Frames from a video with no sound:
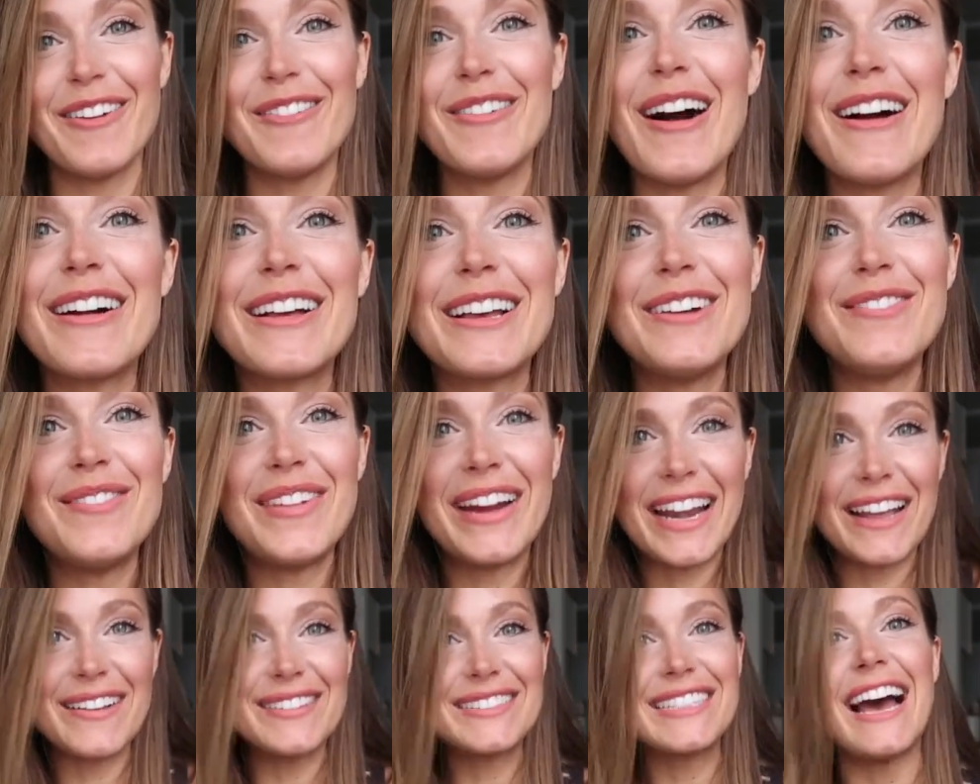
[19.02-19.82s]
Welcome,
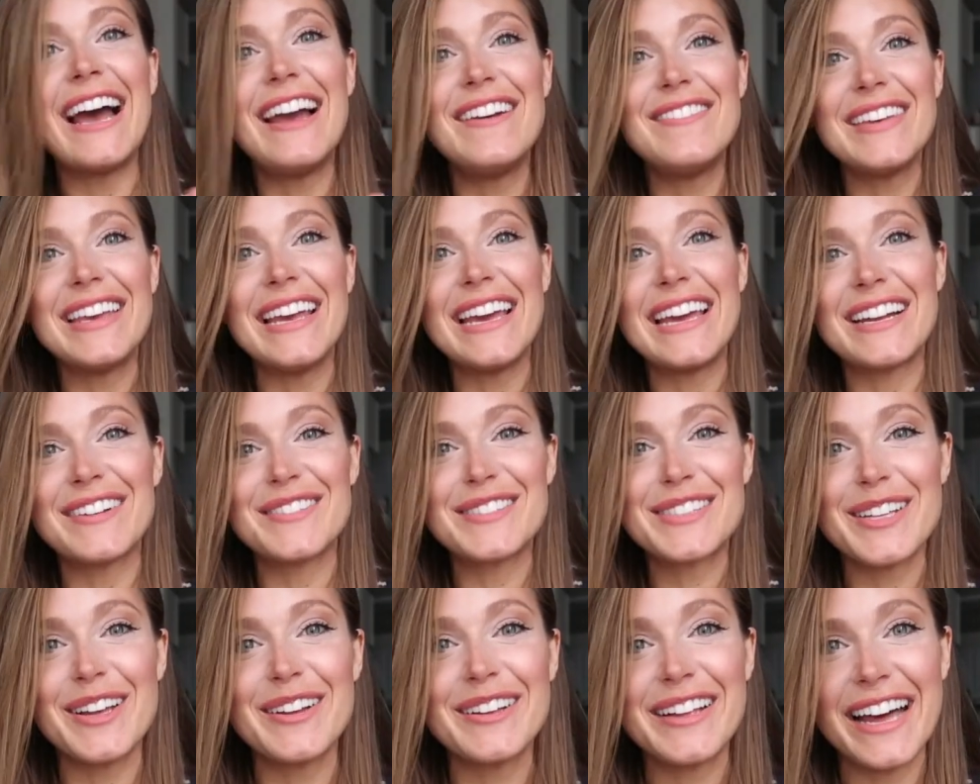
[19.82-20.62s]
my name is Ivy and
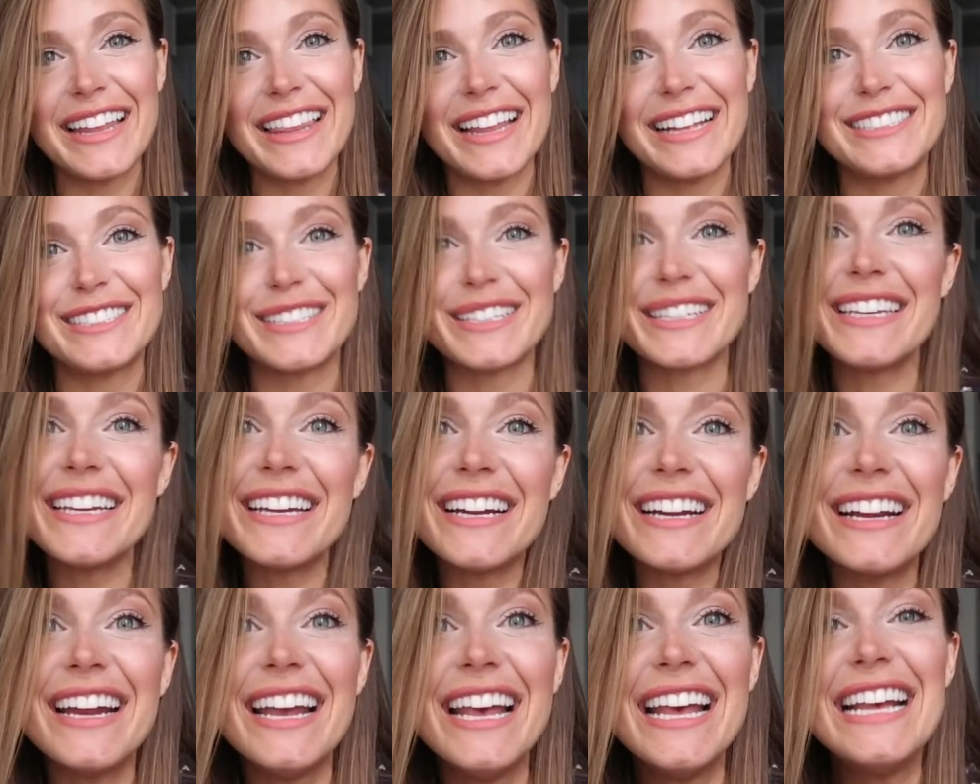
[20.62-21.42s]
I'm so glad that you're
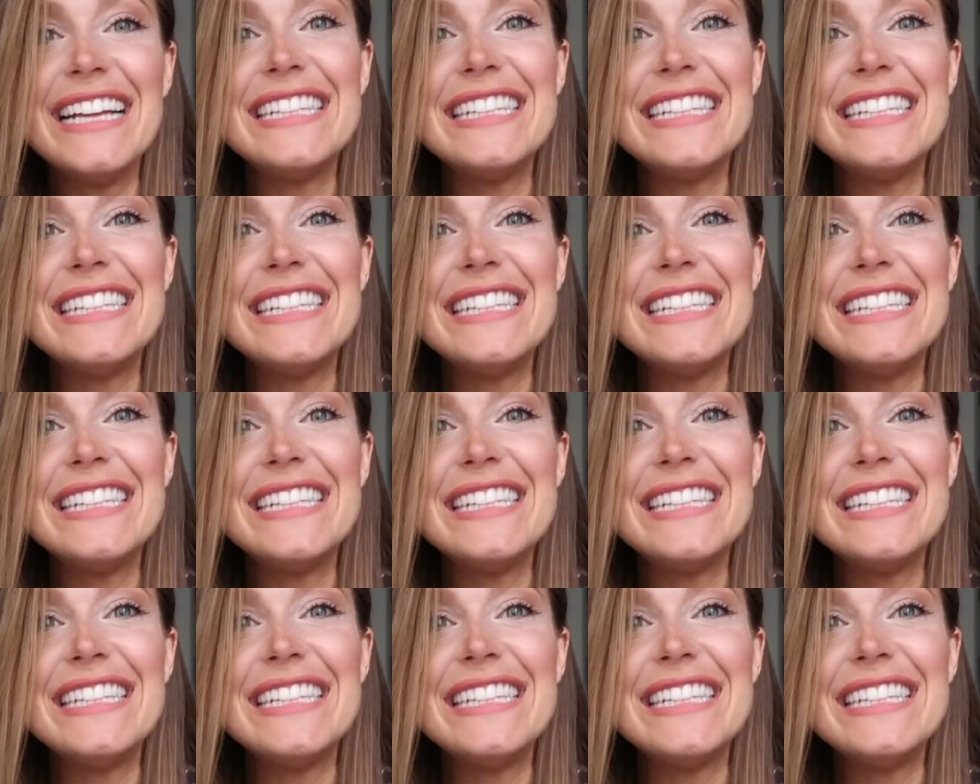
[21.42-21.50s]
here.